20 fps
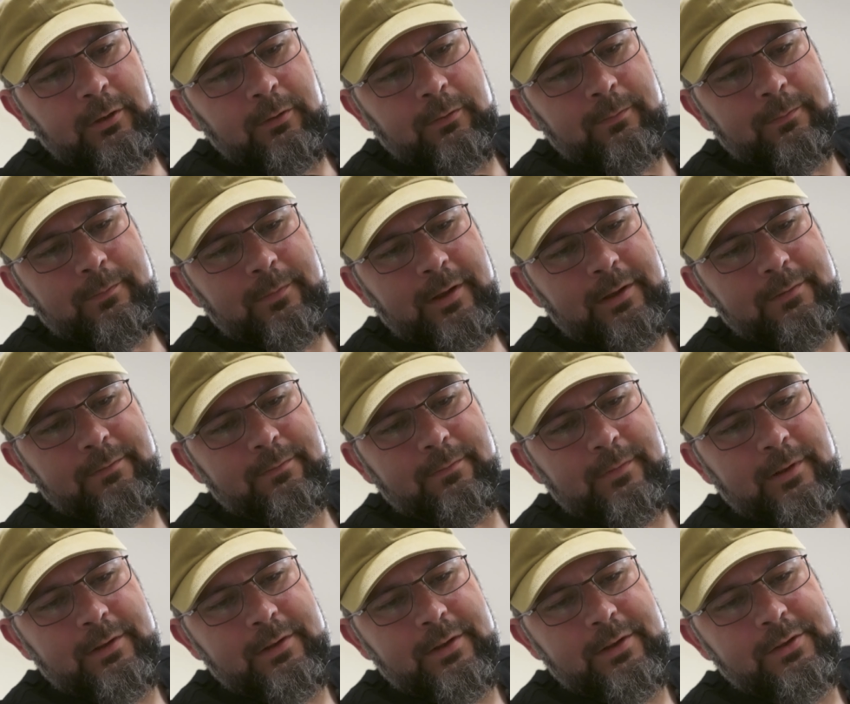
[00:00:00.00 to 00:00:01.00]
Oh, it,
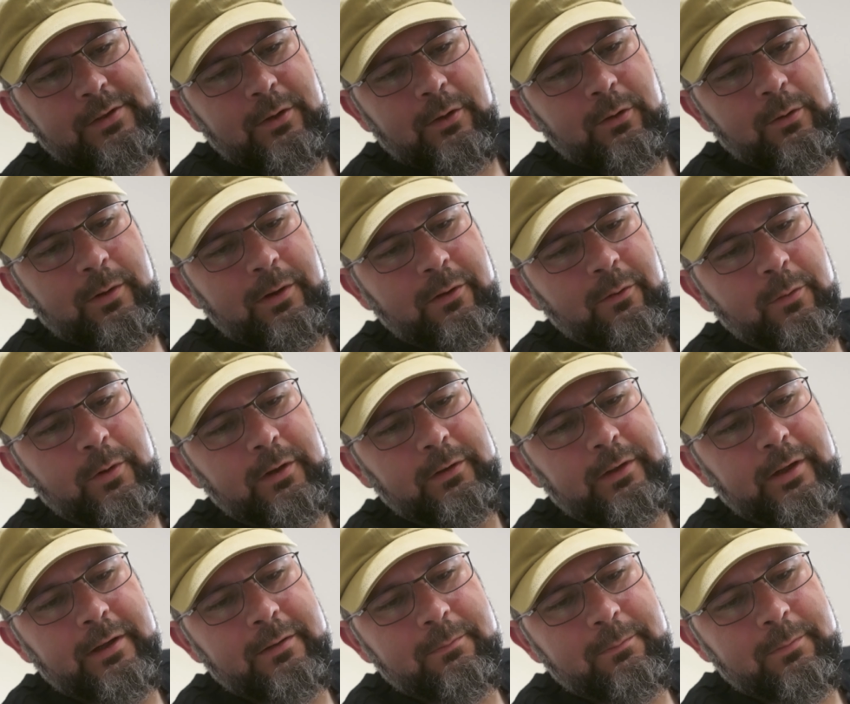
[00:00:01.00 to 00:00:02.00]
it does go around the wheel
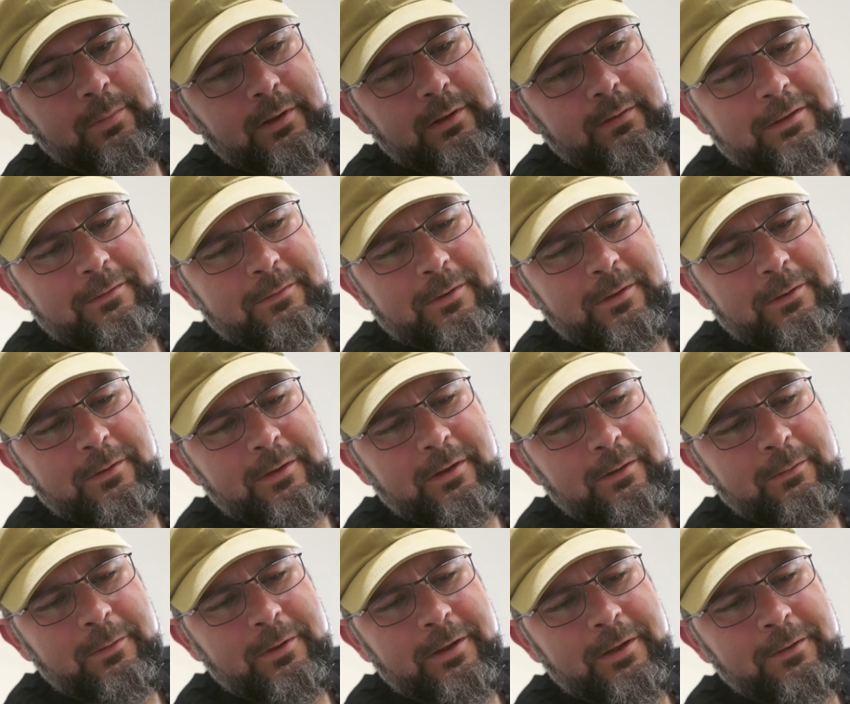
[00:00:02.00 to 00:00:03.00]
nut, but I don't know that
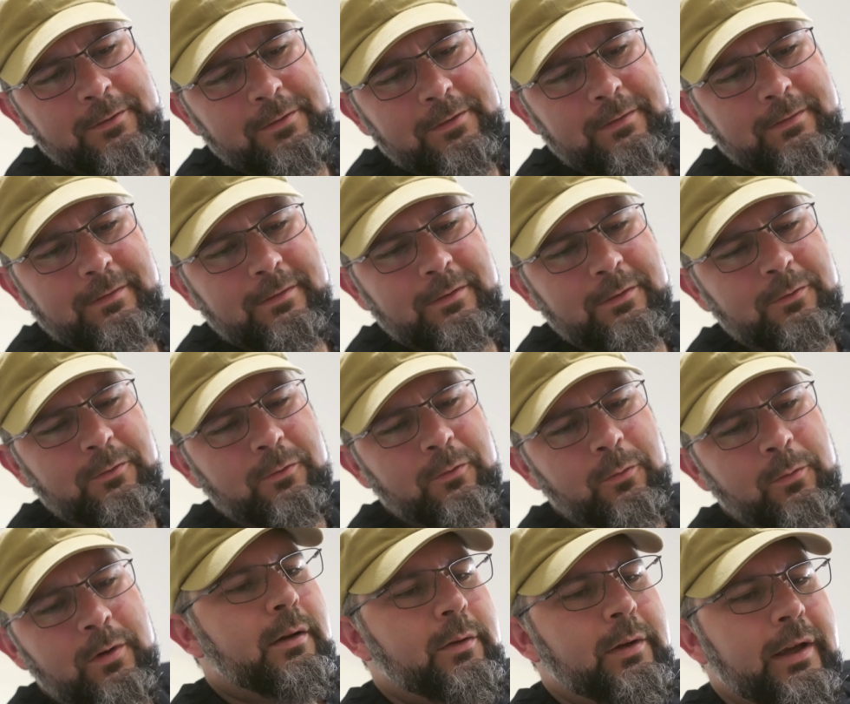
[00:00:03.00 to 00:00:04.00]
I wanna use,
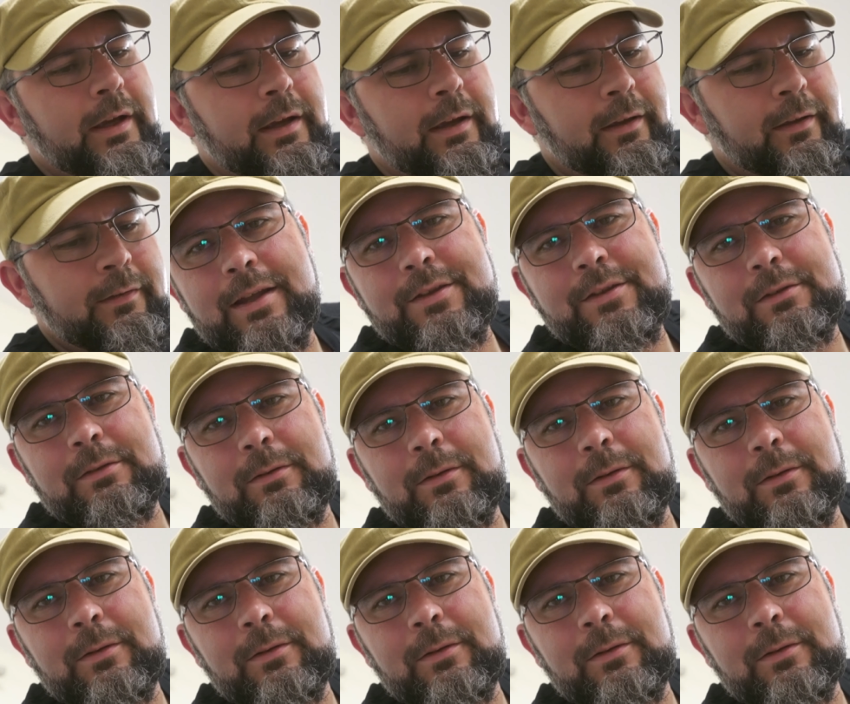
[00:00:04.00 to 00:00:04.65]
ooh, okay, that's